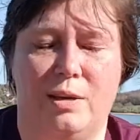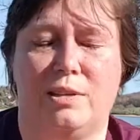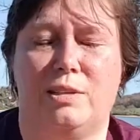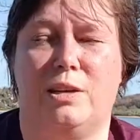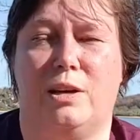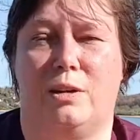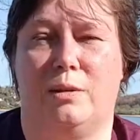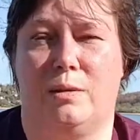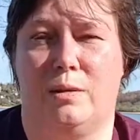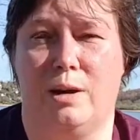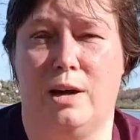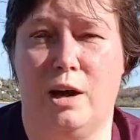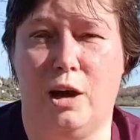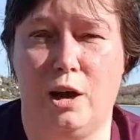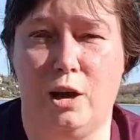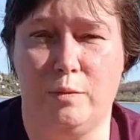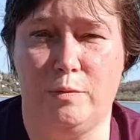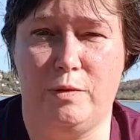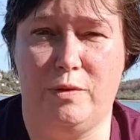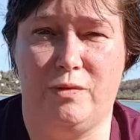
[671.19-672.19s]
So I
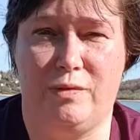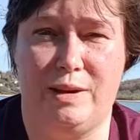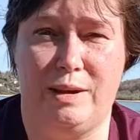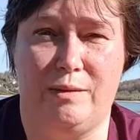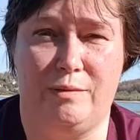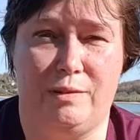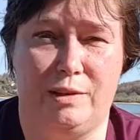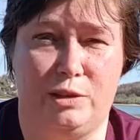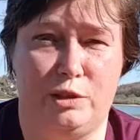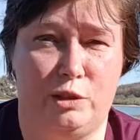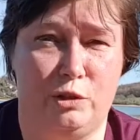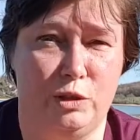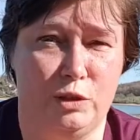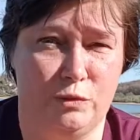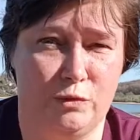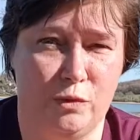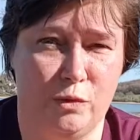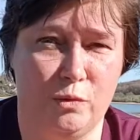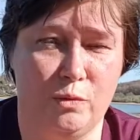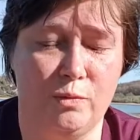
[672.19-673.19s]
hope you found this
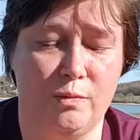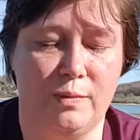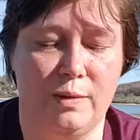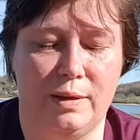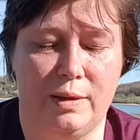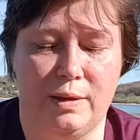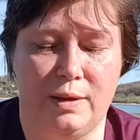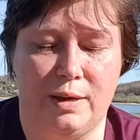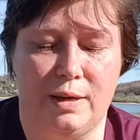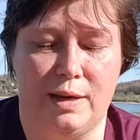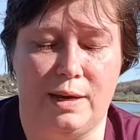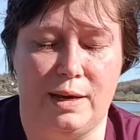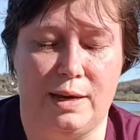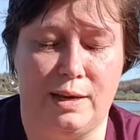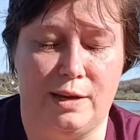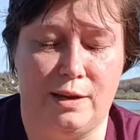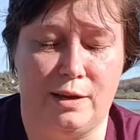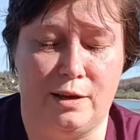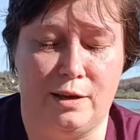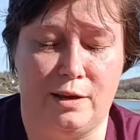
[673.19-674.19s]
useful,
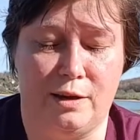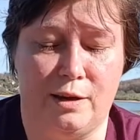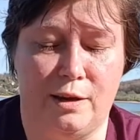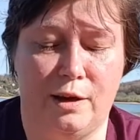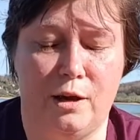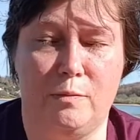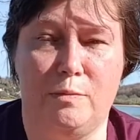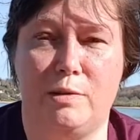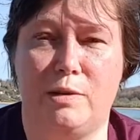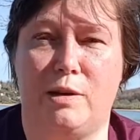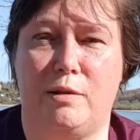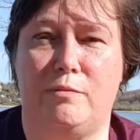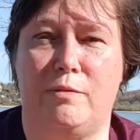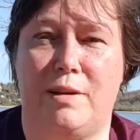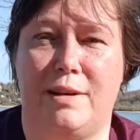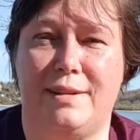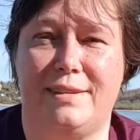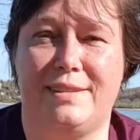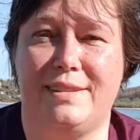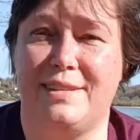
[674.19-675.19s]
and I hope you don't
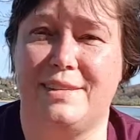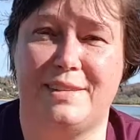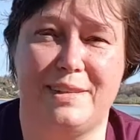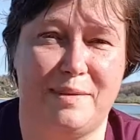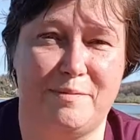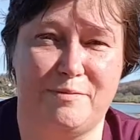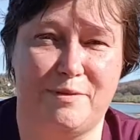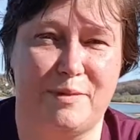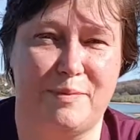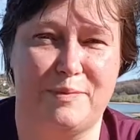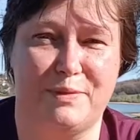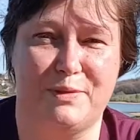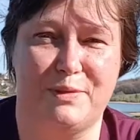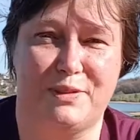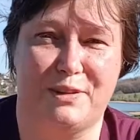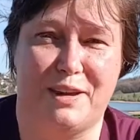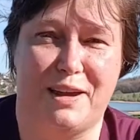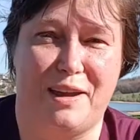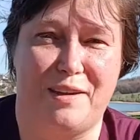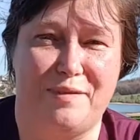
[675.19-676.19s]
run into the same problems
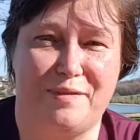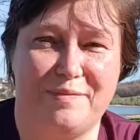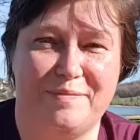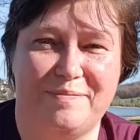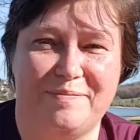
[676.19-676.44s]
which I have.